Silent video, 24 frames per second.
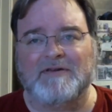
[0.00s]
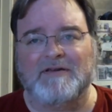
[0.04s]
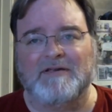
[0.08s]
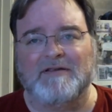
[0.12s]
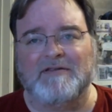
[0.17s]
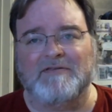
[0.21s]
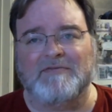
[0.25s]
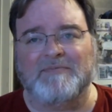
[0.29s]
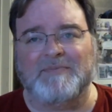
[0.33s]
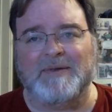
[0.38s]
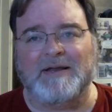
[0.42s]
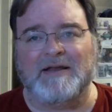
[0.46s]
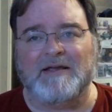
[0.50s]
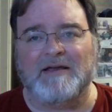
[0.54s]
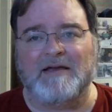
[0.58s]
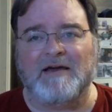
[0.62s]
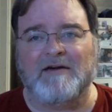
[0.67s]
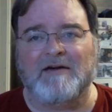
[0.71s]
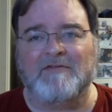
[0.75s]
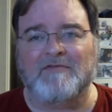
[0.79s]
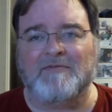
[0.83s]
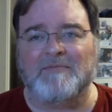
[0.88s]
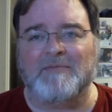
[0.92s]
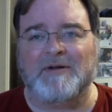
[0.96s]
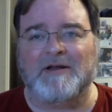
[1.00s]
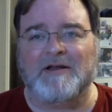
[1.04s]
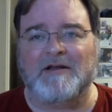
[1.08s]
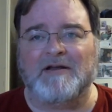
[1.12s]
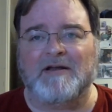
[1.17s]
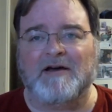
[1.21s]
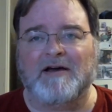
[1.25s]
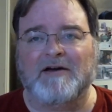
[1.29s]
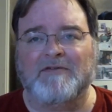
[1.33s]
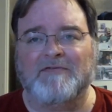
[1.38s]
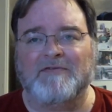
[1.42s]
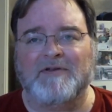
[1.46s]
He's been in government
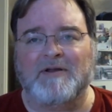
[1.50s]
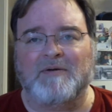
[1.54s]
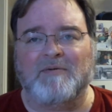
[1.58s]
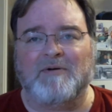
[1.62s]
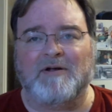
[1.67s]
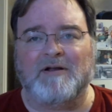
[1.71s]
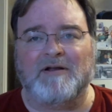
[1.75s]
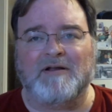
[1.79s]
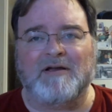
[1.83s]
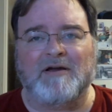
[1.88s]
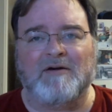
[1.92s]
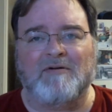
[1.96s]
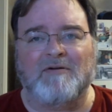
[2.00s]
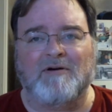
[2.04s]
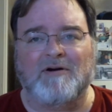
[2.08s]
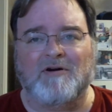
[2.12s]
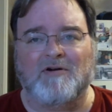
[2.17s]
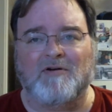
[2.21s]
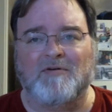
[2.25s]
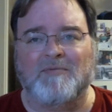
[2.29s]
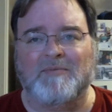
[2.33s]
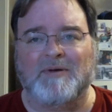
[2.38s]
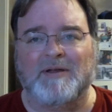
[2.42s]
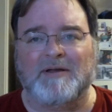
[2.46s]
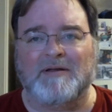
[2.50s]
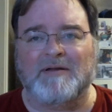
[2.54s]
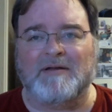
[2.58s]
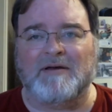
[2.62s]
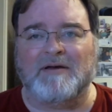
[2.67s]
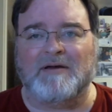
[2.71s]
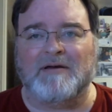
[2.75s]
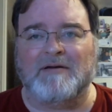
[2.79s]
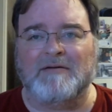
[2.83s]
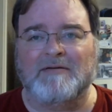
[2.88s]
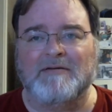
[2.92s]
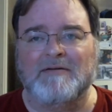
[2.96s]
enough and he wanted to go home and
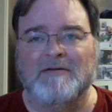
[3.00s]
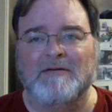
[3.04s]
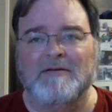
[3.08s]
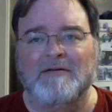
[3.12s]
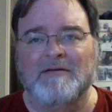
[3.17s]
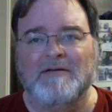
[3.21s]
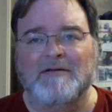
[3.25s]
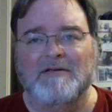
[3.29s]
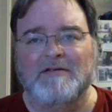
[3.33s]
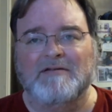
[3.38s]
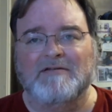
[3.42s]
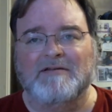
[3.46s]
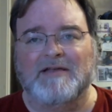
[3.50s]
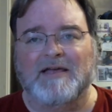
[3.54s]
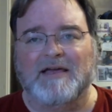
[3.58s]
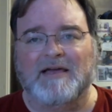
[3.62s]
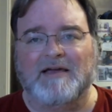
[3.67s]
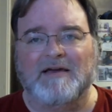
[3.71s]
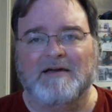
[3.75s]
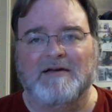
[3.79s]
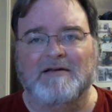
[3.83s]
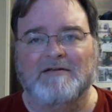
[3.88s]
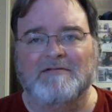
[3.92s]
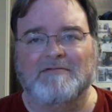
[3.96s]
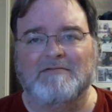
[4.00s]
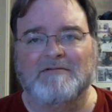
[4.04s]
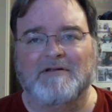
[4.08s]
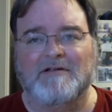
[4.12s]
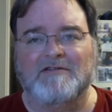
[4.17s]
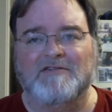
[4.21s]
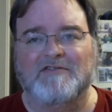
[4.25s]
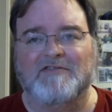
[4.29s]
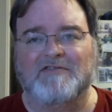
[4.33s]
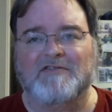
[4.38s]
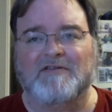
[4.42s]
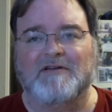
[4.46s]
take
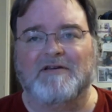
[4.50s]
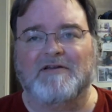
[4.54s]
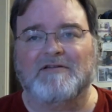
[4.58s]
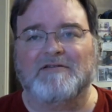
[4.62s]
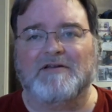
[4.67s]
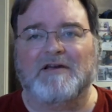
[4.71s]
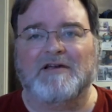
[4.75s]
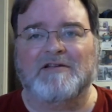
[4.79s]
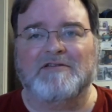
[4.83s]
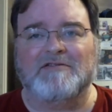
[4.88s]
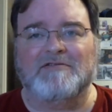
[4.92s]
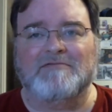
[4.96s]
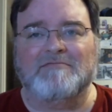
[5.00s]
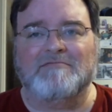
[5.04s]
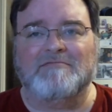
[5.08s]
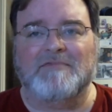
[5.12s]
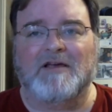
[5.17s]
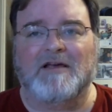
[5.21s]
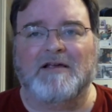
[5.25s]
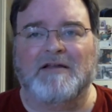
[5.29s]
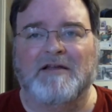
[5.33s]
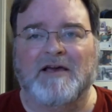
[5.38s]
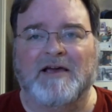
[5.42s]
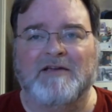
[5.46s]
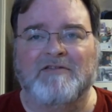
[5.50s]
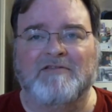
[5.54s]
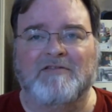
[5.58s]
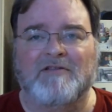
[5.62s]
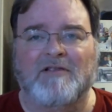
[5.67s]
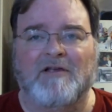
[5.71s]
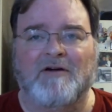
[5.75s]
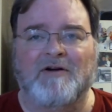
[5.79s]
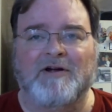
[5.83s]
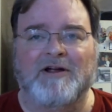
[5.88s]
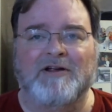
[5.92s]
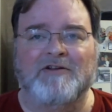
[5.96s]
just a nice
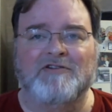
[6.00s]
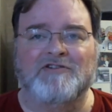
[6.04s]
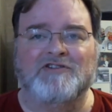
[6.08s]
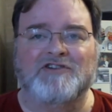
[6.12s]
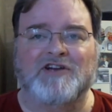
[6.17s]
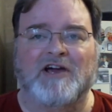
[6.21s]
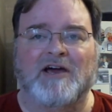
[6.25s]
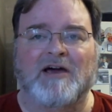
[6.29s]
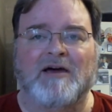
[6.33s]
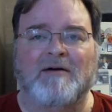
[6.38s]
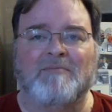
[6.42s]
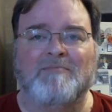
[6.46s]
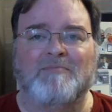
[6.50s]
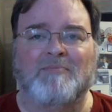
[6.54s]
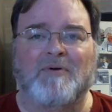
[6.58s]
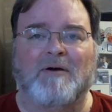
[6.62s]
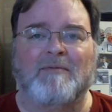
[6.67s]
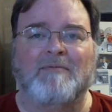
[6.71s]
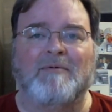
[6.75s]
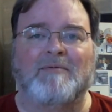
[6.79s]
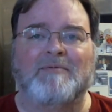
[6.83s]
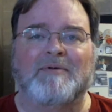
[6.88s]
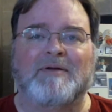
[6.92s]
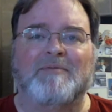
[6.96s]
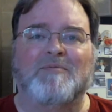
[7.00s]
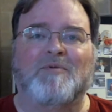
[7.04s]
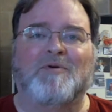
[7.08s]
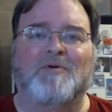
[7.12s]
lawyer job, probably